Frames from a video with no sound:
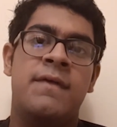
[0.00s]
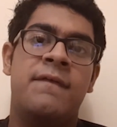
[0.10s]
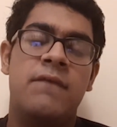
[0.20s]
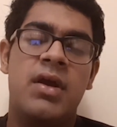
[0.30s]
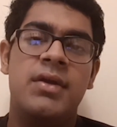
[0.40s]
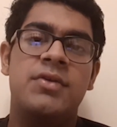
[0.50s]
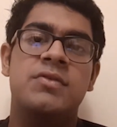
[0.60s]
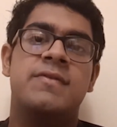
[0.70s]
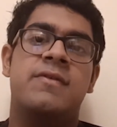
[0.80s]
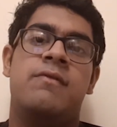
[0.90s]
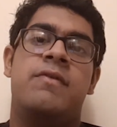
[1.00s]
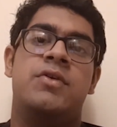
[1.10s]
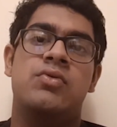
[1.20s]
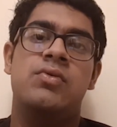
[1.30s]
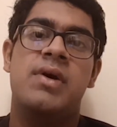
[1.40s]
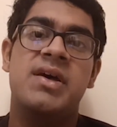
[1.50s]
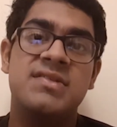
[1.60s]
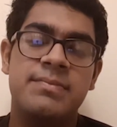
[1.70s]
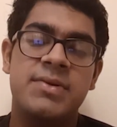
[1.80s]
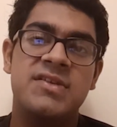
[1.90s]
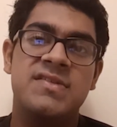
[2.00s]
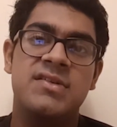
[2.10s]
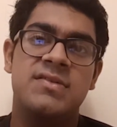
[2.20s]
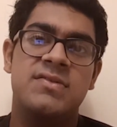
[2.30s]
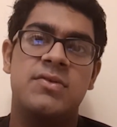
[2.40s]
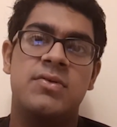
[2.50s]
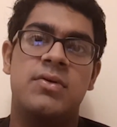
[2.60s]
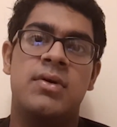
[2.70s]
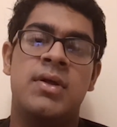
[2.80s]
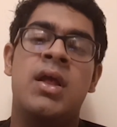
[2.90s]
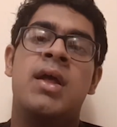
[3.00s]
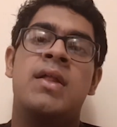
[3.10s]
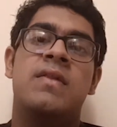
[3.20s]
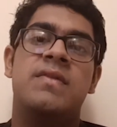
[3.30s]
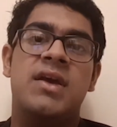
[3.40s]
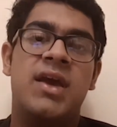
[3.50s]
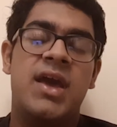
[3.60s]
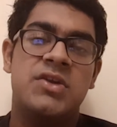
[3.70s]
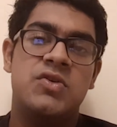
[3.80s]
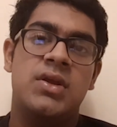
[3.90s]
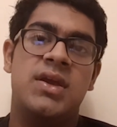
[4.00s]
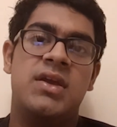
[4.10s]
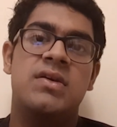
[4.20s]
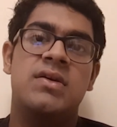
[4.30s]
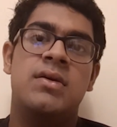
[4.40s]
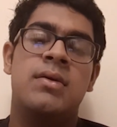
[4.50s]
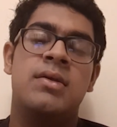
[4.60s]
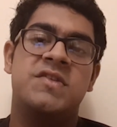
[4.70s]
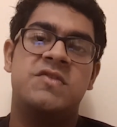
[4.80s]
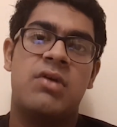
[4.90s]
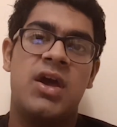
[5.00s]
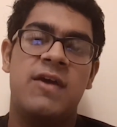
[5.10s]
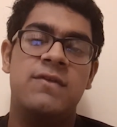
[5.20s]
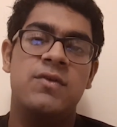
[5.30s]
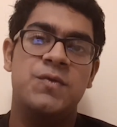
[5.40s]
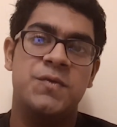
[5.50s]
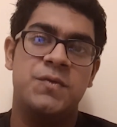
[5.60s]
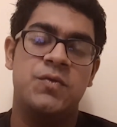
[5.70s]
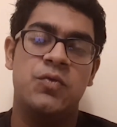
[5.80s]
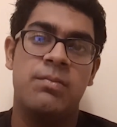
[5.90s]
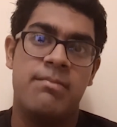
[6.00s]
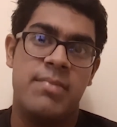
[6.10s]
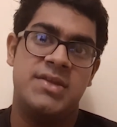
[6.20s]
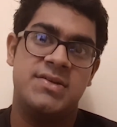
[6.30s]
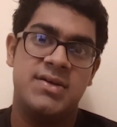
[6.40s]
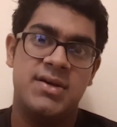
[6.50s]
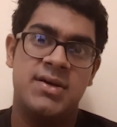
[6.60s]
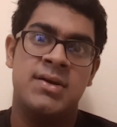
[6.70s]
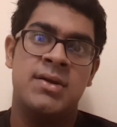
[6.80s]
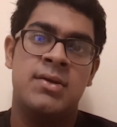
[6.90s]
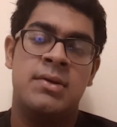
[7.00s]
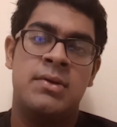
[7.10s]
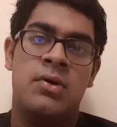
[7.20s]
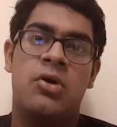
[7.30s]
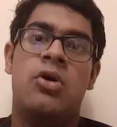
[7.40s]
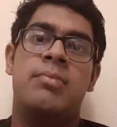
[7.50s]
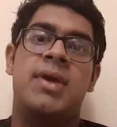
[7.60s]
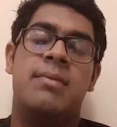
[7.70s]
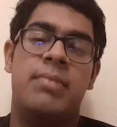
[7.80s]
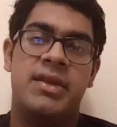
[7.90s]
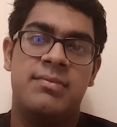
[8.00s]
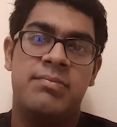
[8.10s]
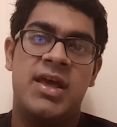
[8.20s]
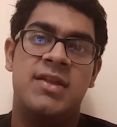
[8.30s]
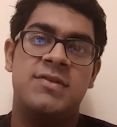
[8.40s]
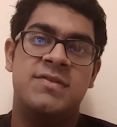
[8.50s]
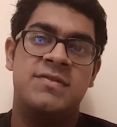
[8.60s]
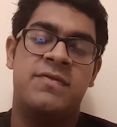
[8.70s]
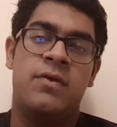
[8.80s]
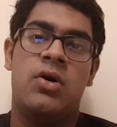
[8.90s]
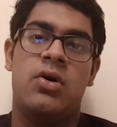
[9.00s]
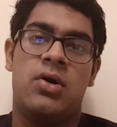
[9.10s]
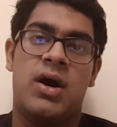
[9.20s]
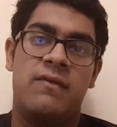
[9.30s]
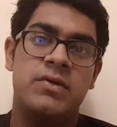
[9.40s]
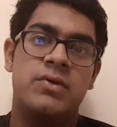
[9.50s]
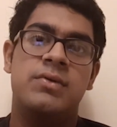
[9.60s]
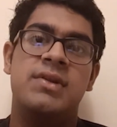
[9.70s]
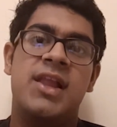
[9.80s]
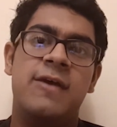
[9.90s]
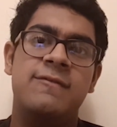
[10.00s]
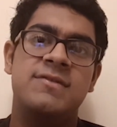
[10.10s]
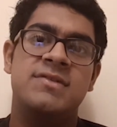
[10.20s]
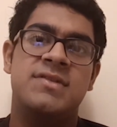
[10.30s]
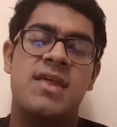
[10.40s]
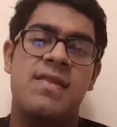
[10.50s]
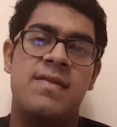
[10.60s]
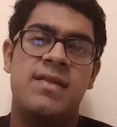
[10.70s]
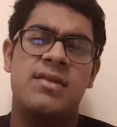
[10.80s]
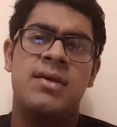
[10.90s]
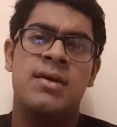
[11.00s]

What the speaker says: very useful for you as a person. So they actually strive you to do better or make better plans for our own lives. Then